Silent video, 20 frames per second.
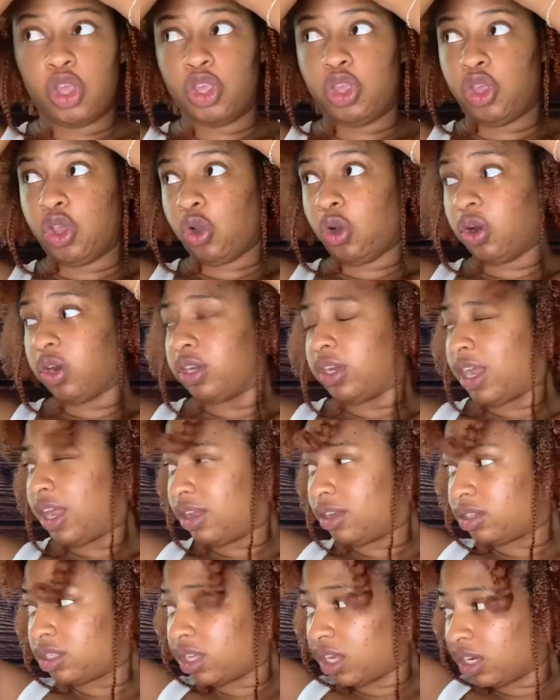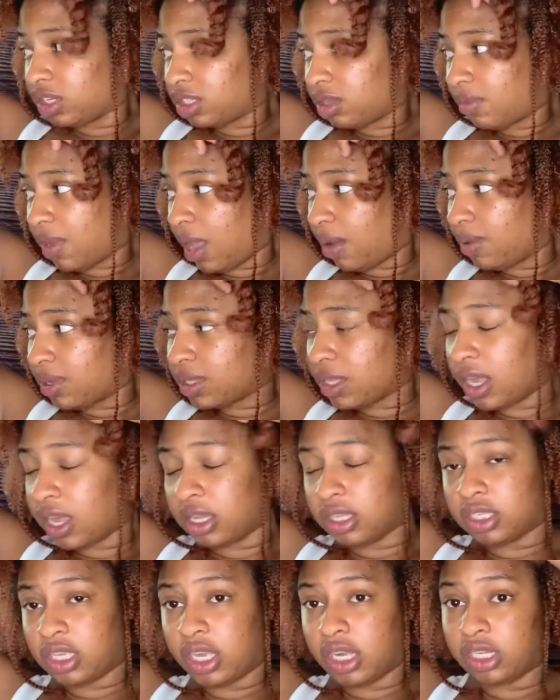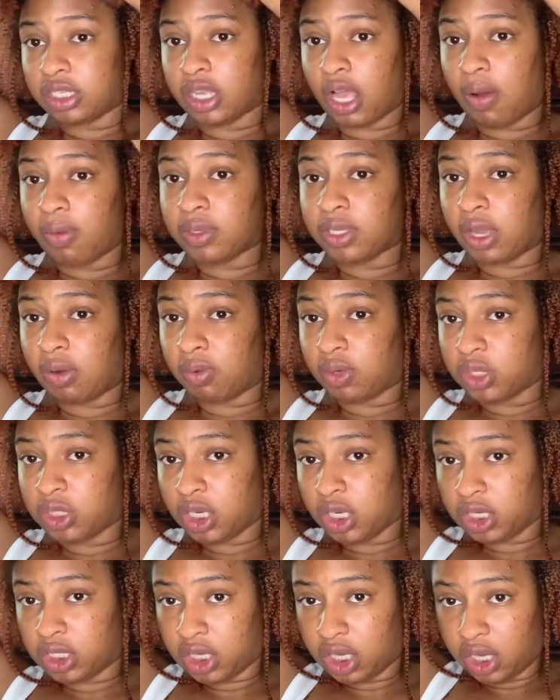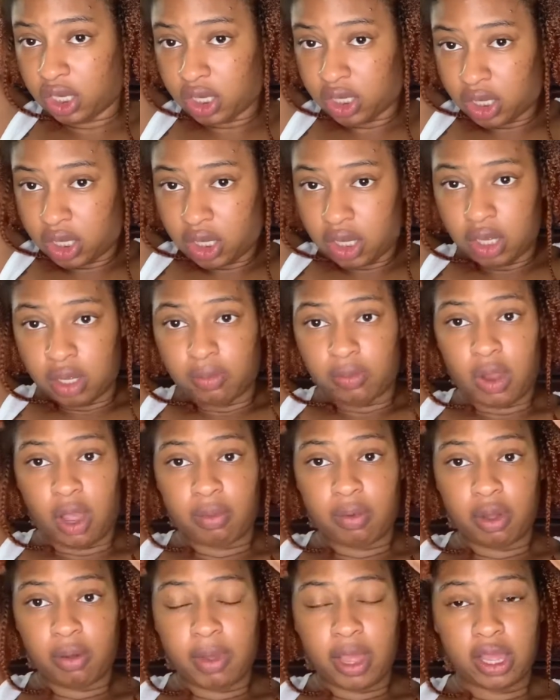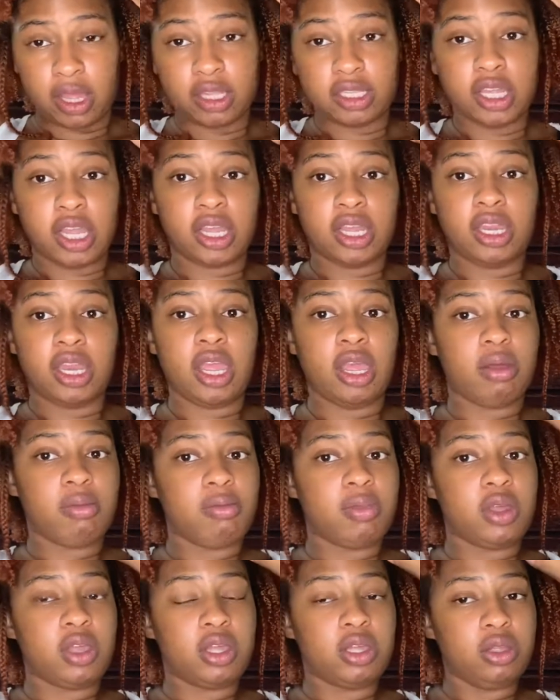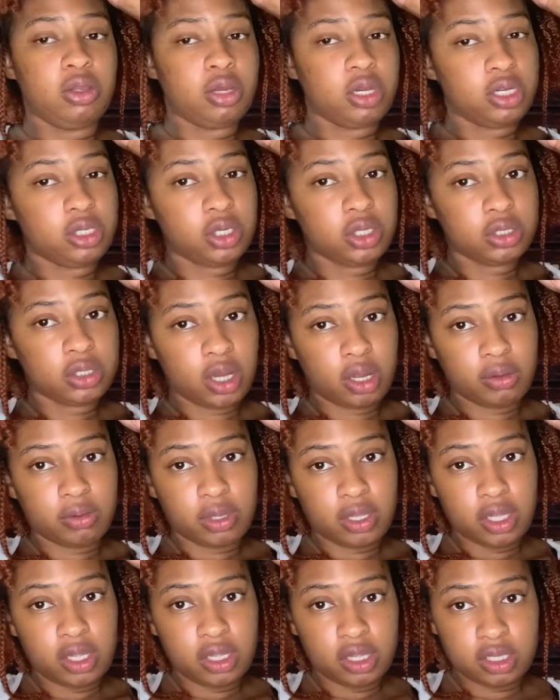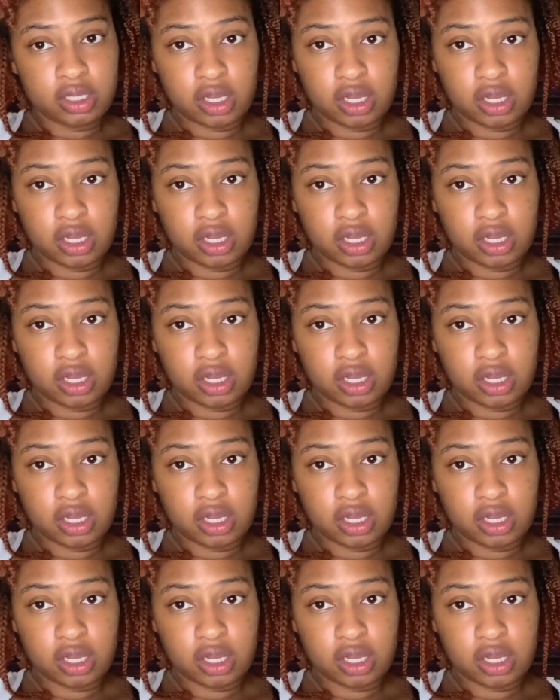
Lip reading: You're downstairs. The baby's downstairs. So I was like, well, shit, she probably go back and take a nap. But you could have just dropped the keys.